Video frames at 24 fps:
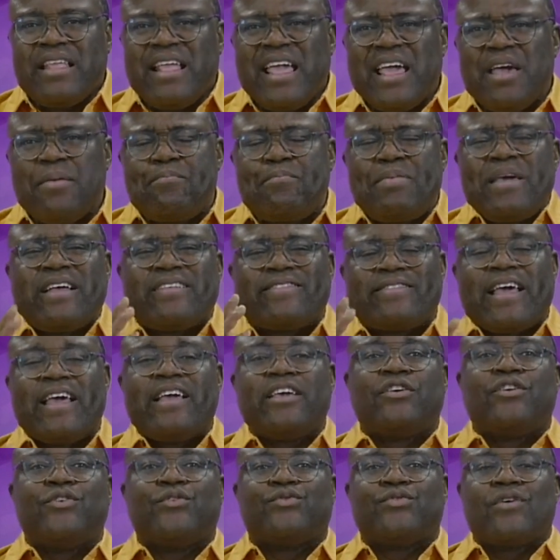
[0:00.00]
A big
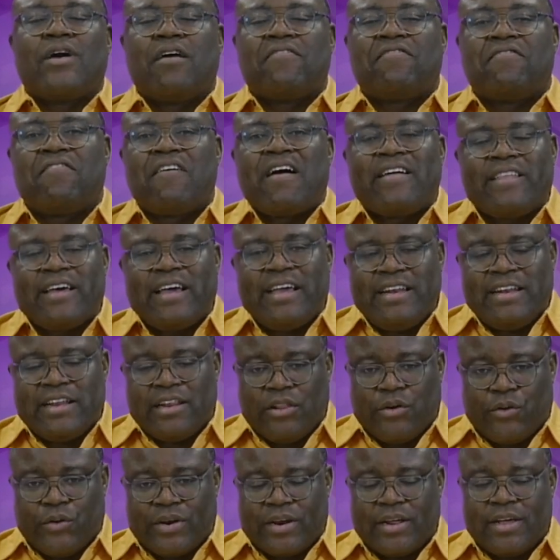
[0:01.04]
thank you to our Father in the
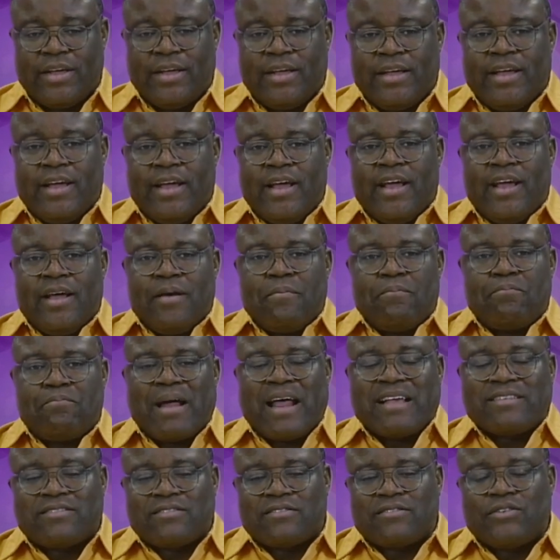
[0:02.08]
Lord,
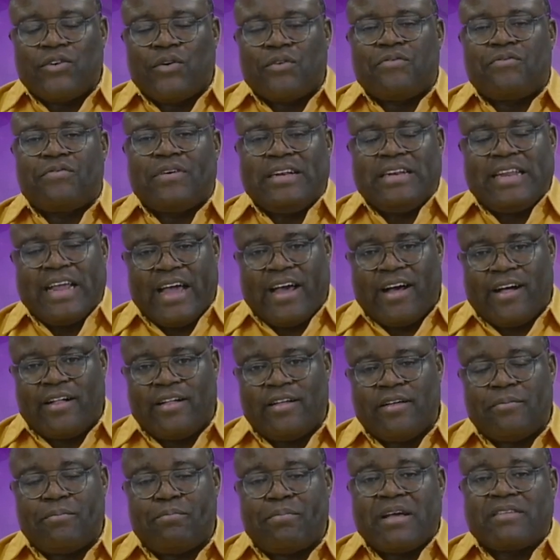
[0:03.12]
Pastor Fidel,
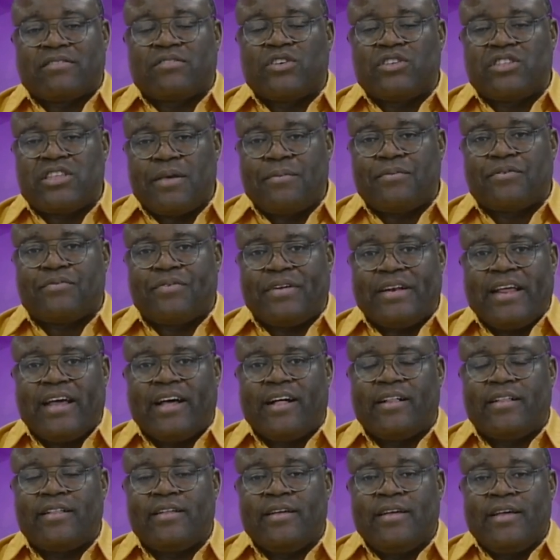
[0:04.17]
Pastor James
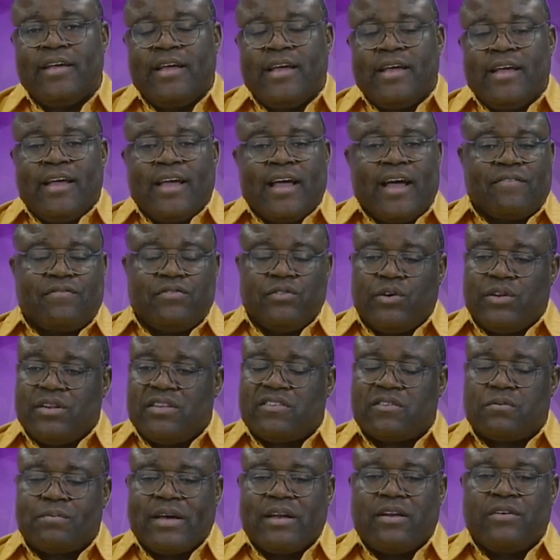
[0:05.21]
Fidel. I've known
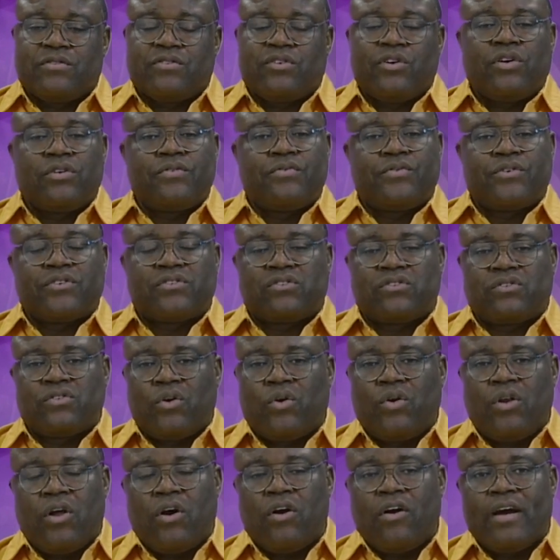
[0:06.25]
this man of God for
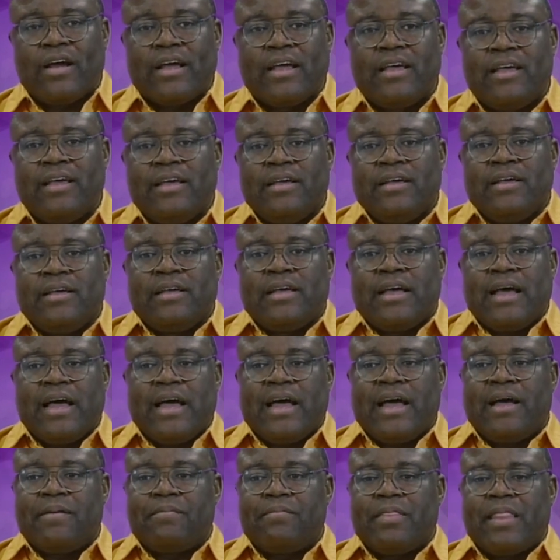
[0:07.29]
so long
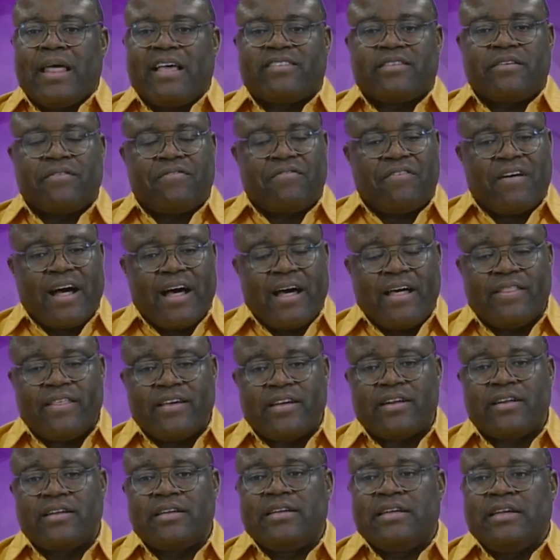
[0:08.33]
as a
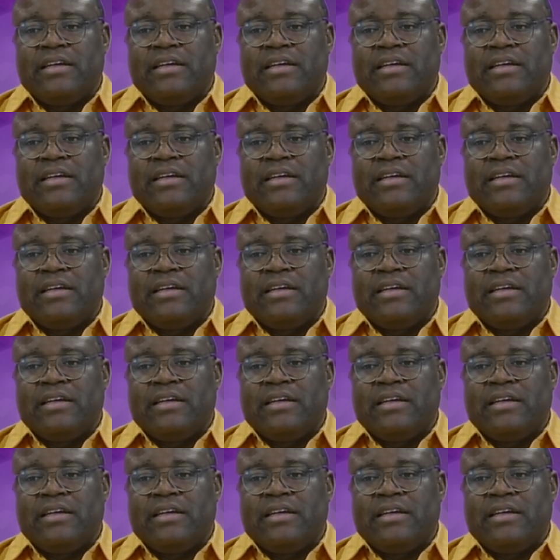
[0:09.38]
father,